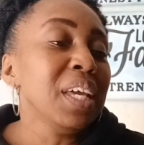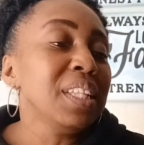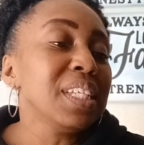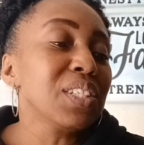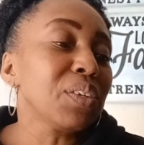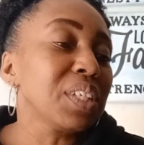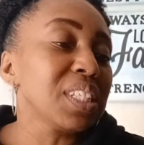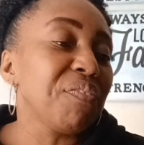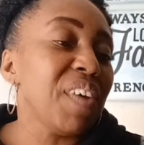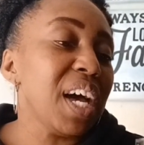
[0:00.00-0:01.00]
These are
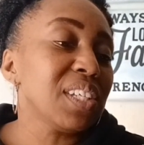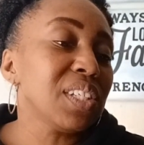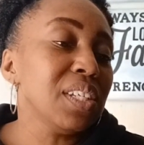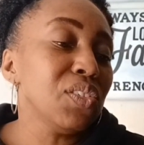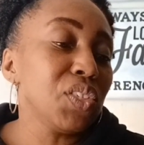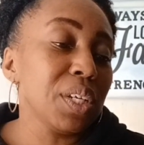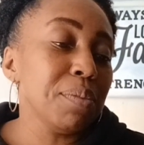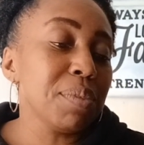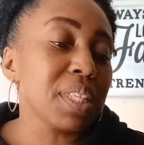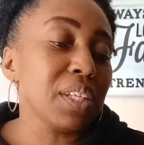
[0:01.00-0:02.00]
these fashion
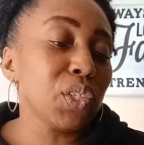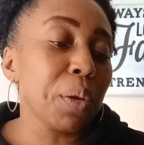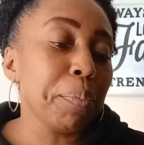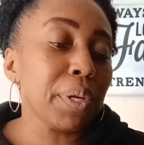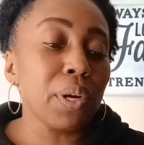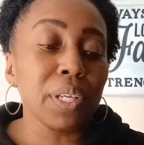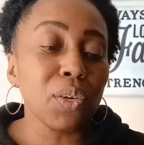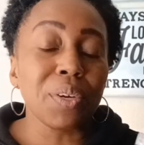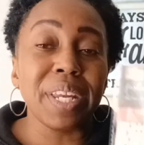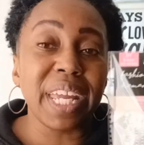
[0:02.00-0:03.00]
gems that you can put on
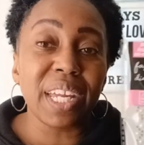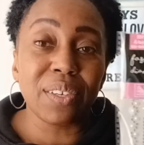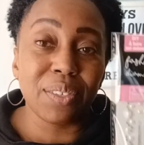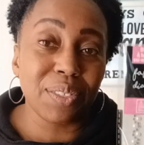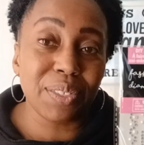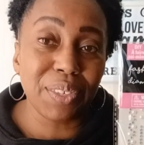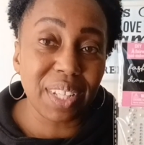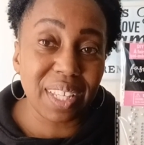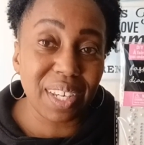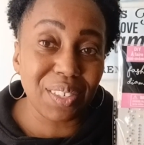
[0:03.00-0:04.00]
your nails. Look
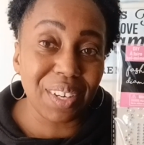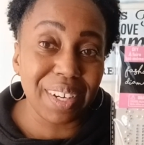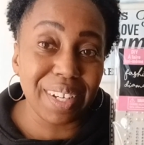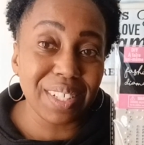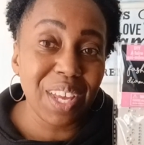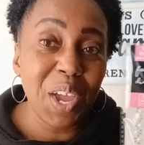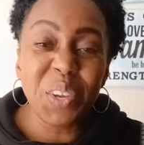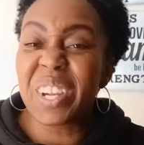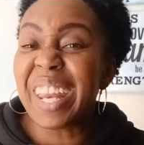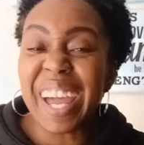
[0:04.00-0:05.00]
at that, you guys.
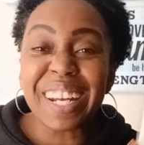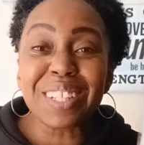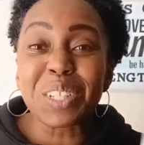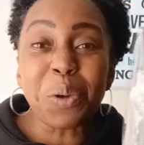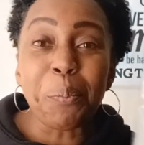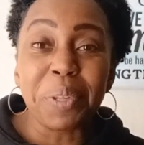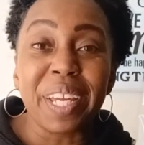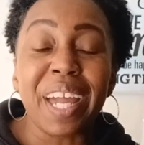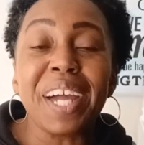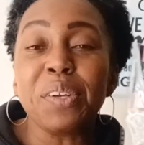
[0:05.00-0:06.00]
You can add a little
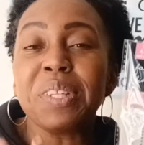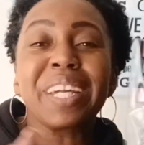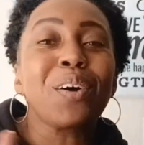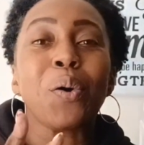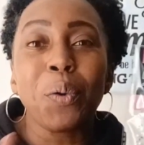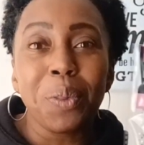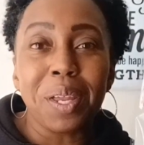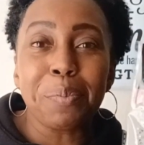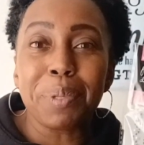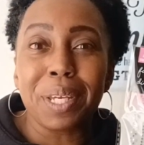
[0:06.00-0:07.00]
bling. I don't like a whole
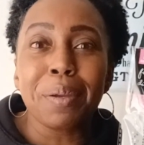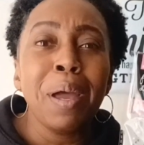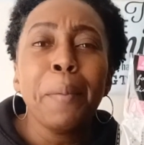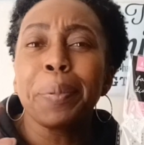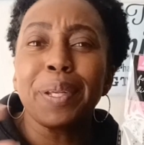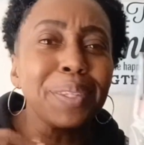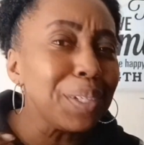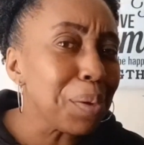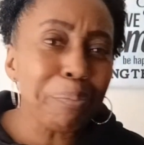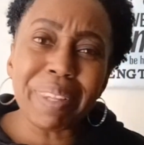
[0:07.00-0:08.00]
lot of bling, but a
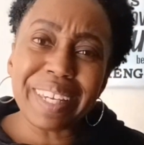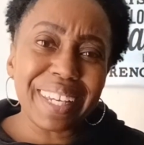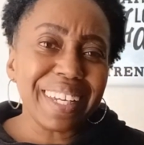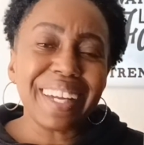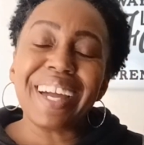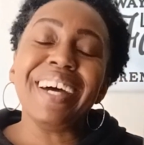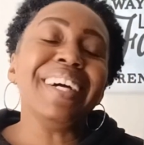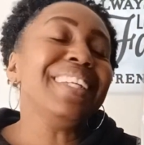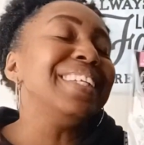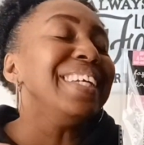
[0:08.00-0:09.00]
little bling,
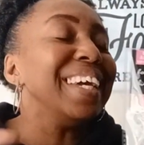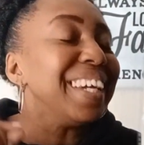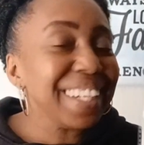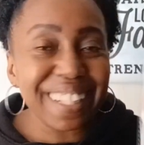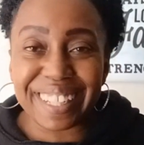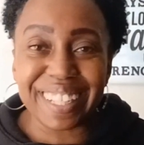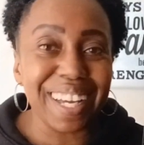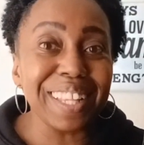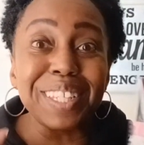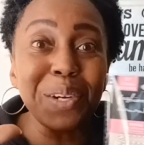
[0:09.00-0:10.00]
honey,
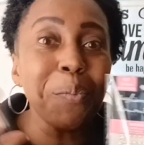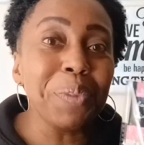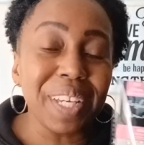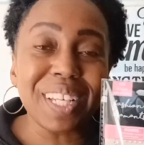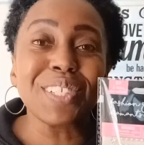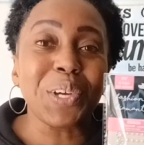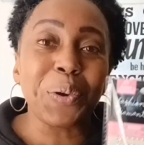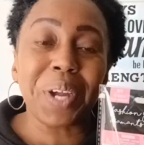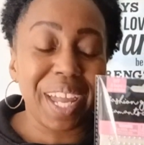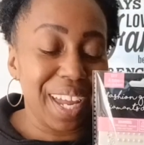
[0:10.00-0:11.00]
a little bling is
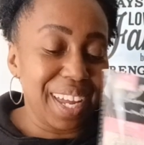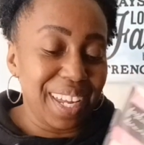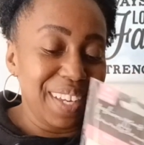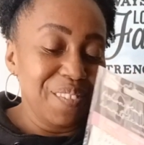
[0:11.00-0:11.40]
okay.